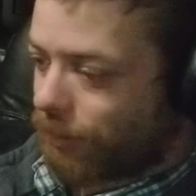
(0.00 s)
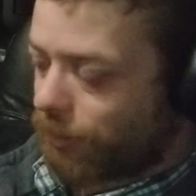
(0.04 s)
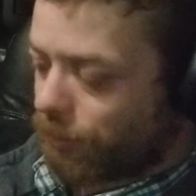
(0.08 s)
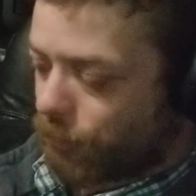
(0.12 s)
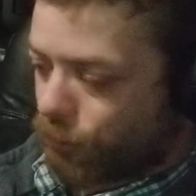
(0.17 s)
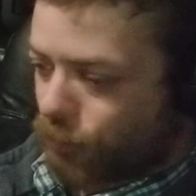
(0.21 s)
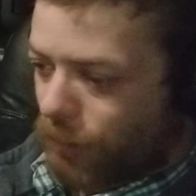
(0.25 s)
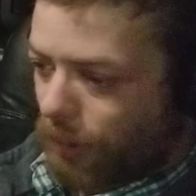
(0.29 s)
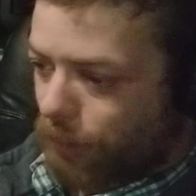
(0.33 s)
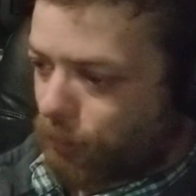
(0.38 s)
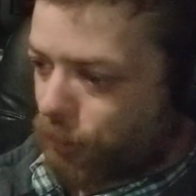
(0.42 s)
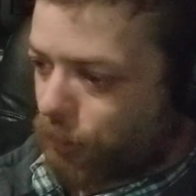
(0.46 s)
or
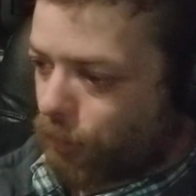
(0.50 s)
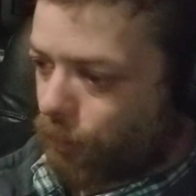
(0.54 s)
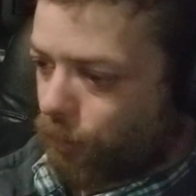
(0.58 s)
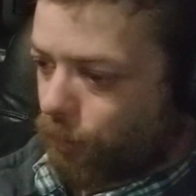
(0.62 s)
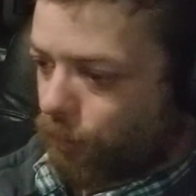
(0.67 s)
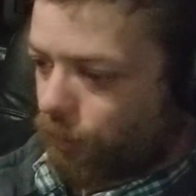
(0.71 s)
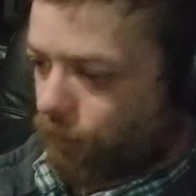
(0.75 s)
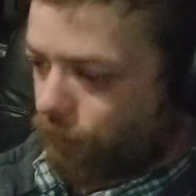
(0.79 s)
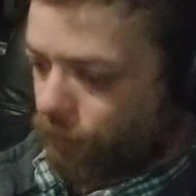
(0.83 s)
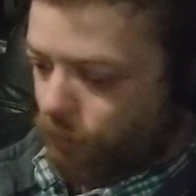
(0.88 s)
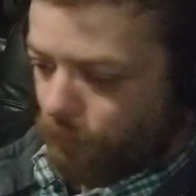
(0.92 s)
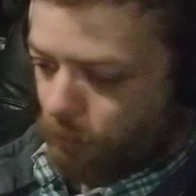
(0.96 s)
drop
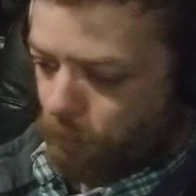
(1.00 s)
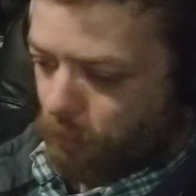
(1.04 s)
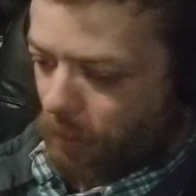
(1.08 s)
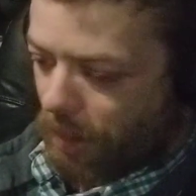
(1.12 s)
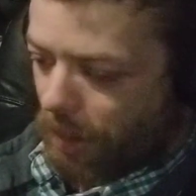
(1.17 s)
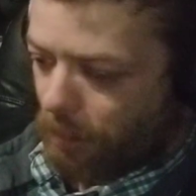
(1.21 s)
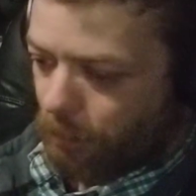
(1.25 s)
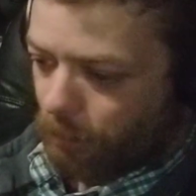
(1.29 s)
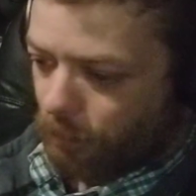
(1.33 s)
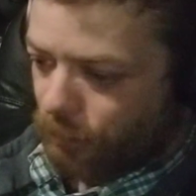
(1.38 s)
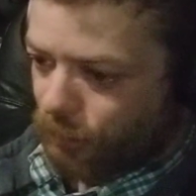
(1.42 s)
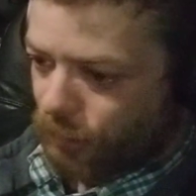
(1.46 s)
some
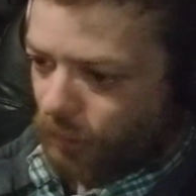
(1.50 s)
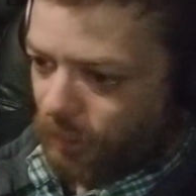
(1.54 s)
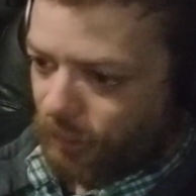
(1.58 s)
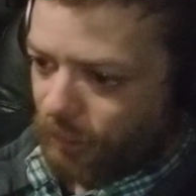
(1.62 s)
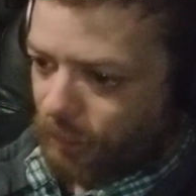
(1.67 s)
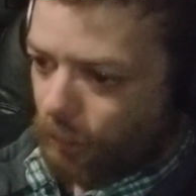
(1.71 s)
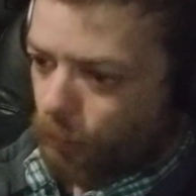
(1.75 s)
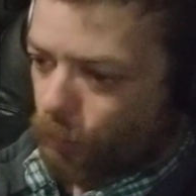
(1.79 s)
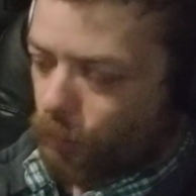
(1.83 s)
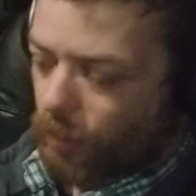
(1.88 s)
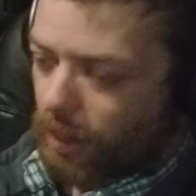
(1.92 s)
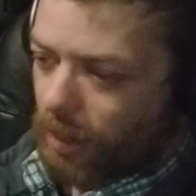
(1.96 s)
pebbles on
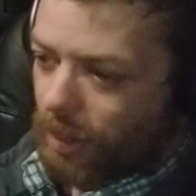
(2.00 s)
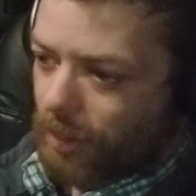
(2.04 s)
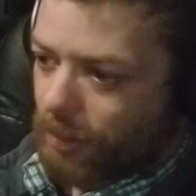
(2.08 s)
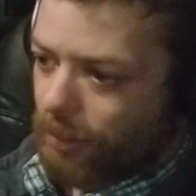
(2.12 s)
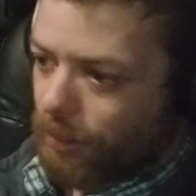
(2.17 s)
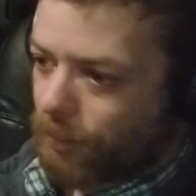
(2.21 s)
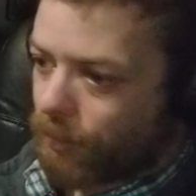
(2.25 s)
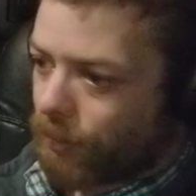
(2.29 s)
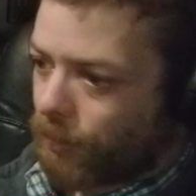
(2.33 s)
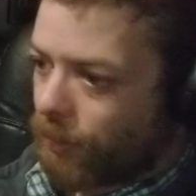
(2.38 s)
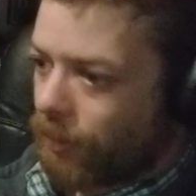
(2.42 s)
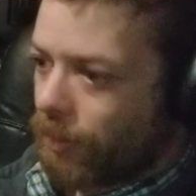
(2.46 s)
the
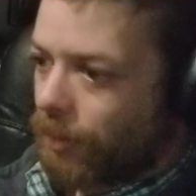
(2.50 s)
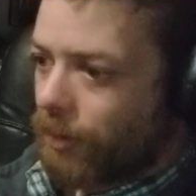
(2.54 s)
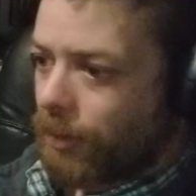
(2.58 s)
ground,